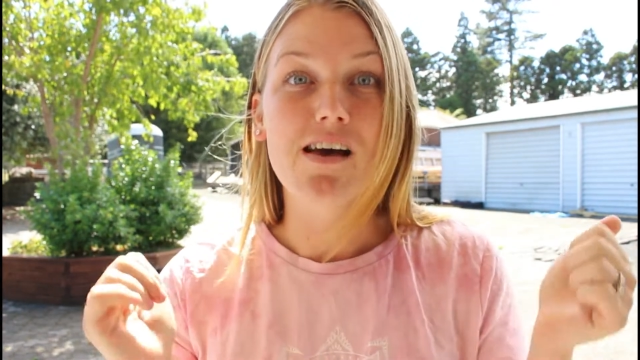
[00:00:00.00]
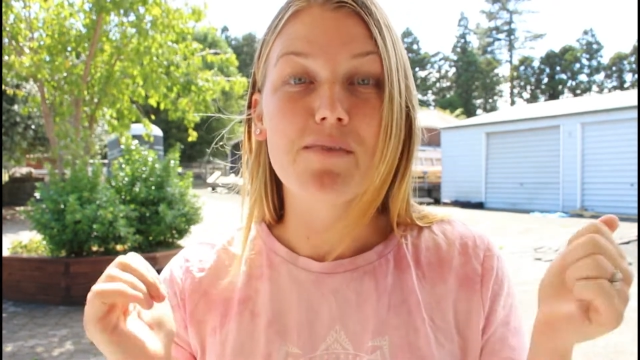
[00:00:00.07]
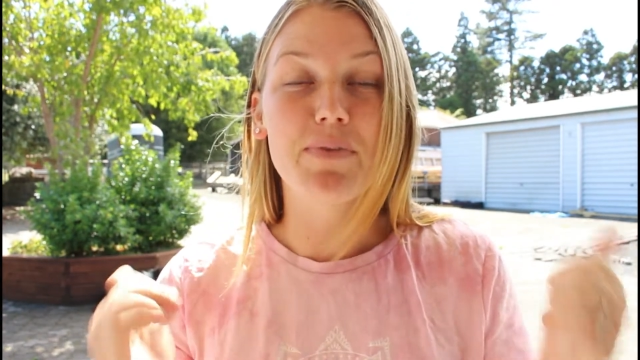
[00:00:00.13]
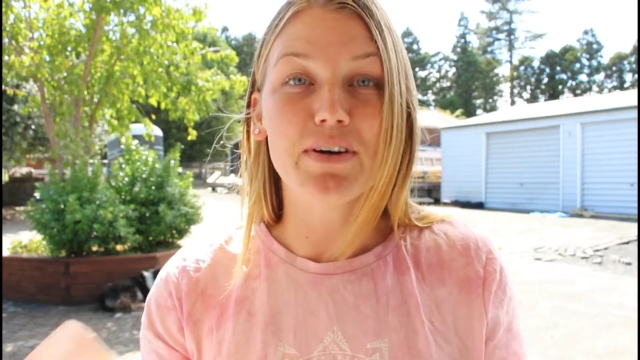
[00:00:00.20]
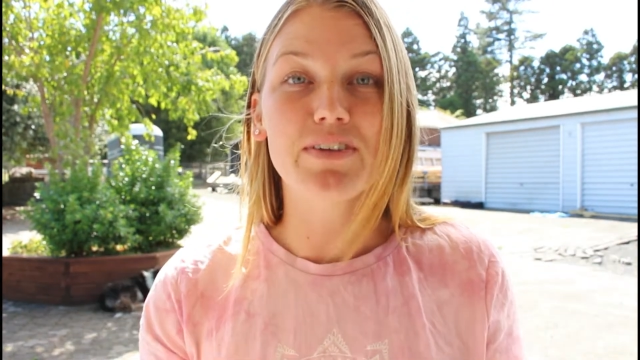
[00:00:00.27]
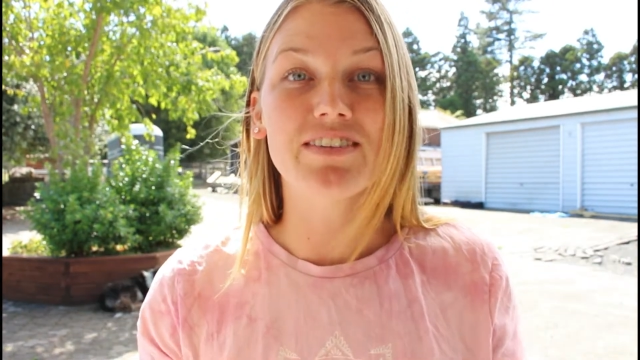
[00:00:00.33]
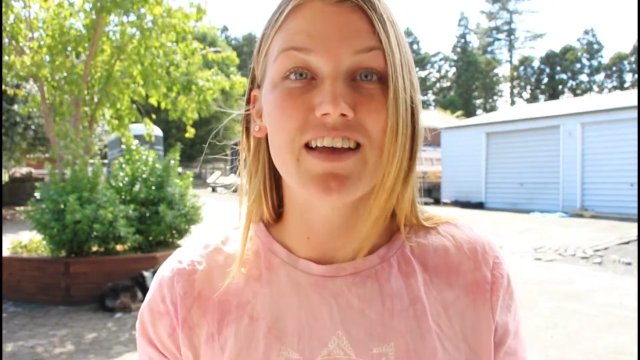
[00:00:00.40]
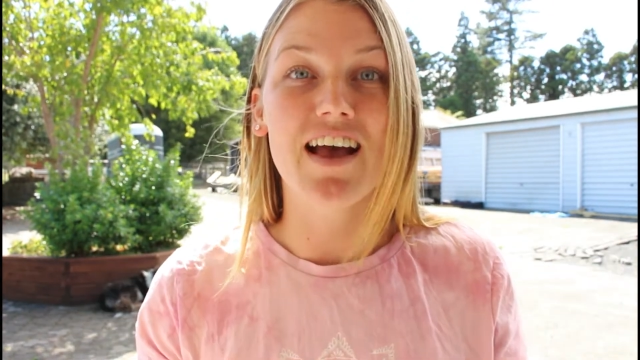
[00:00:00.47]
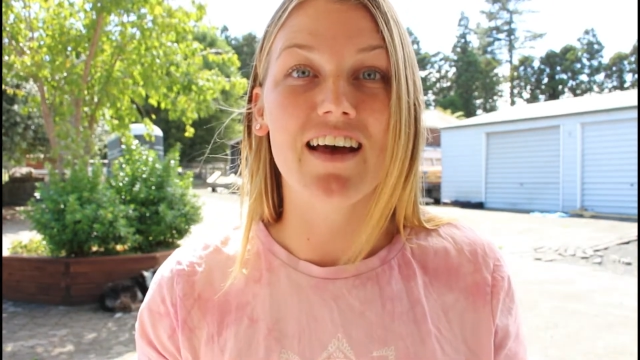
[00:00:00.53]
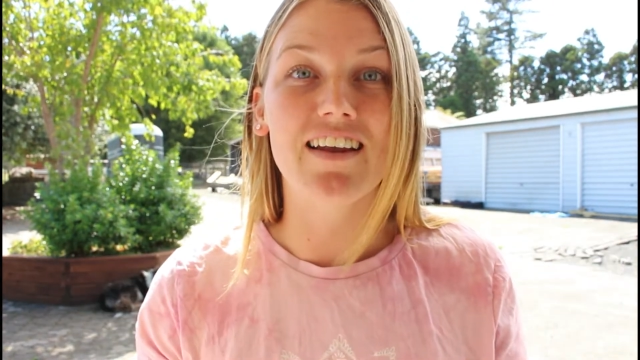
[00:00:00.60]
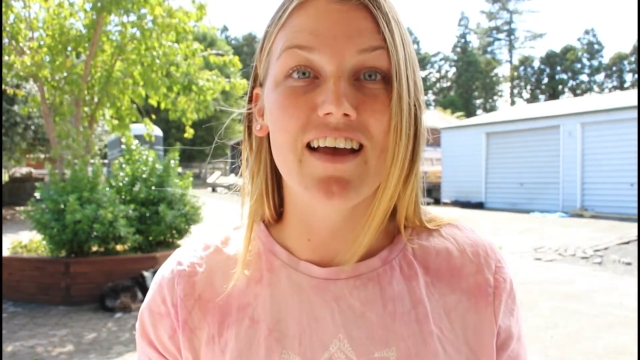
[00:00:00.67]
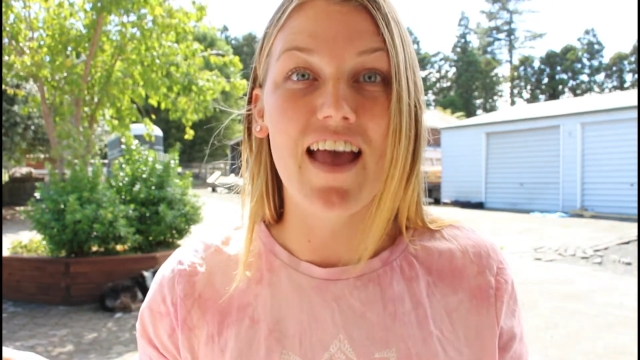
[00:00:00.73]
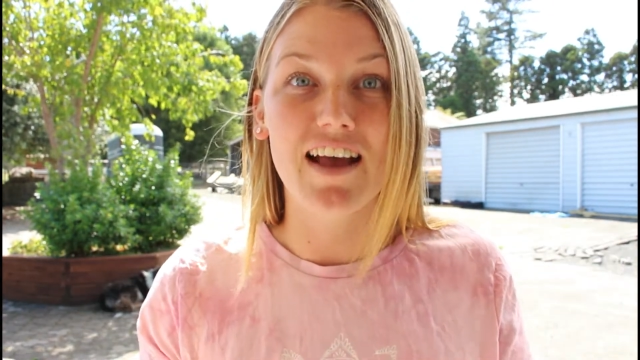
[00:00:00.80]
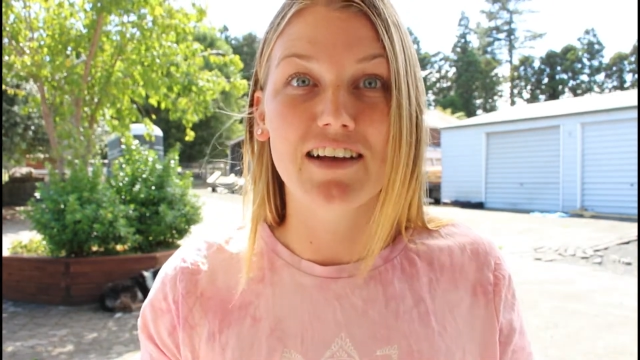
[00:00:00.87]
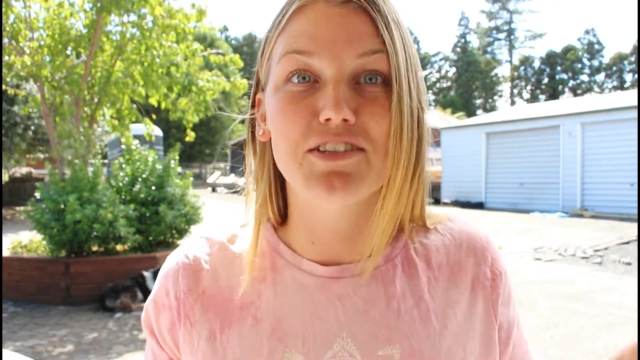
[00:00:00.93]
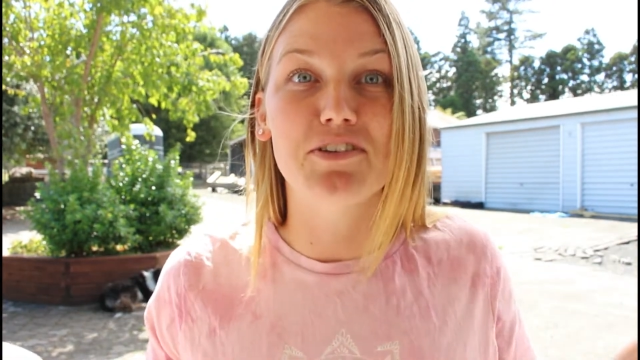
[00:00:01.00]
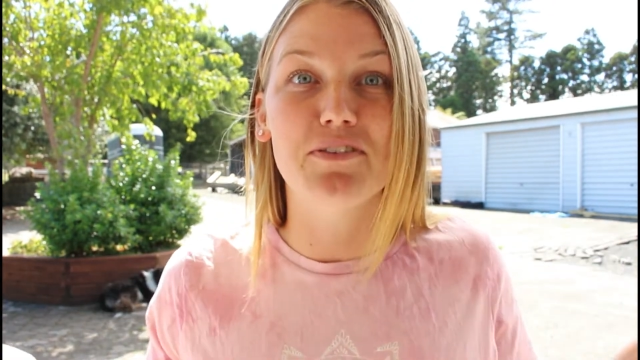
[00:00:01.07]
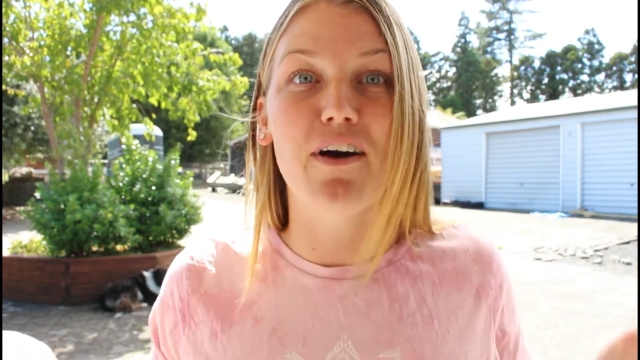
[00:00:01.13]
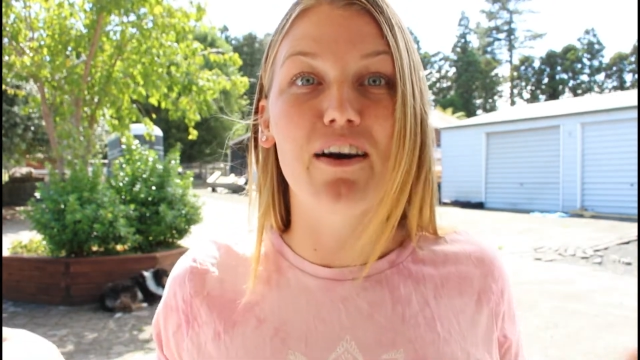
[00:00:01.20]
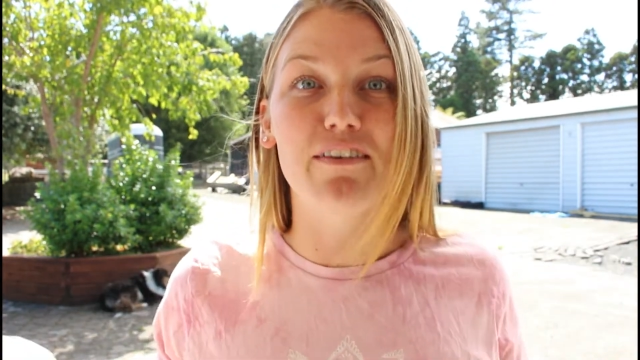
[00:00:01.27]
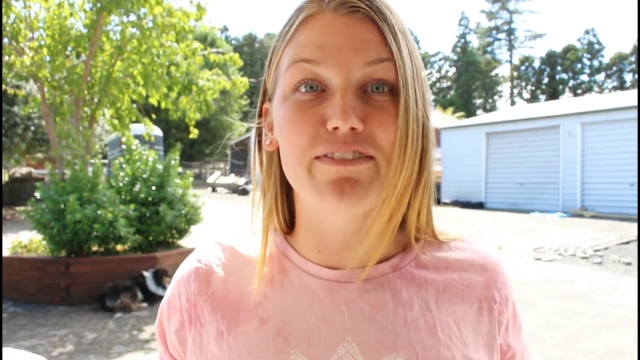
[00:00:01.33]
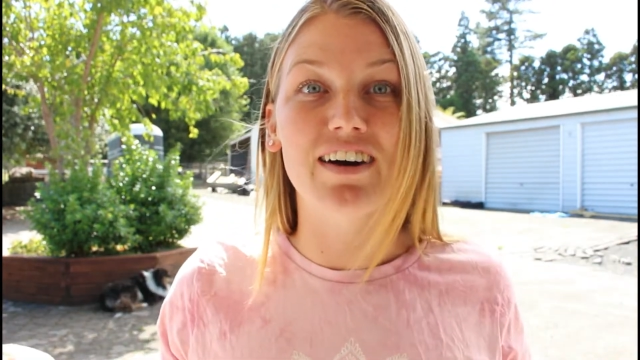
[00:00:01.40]
put down an actual
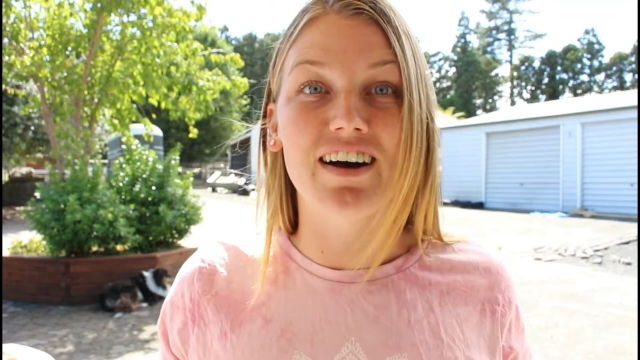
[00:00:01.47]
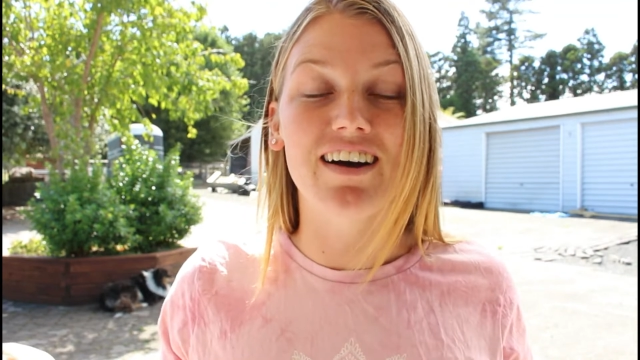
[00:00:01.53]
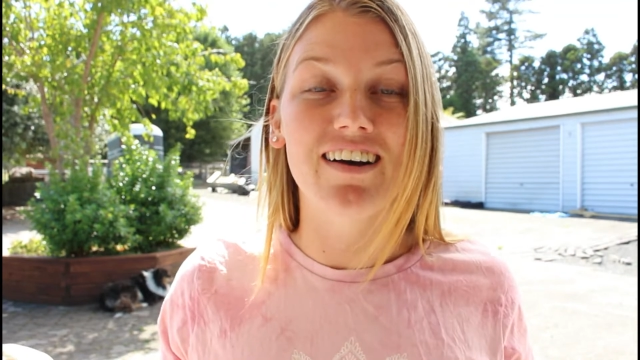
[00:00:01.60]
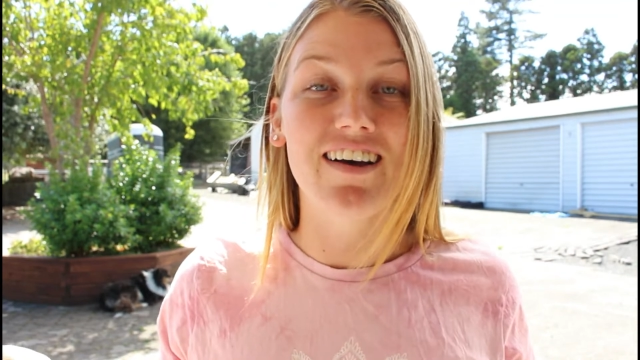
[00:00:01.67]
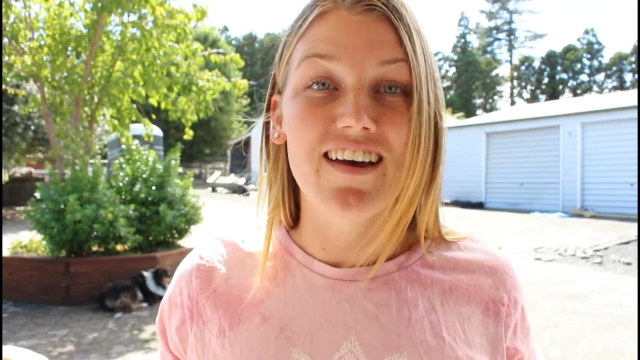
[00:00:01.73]
offer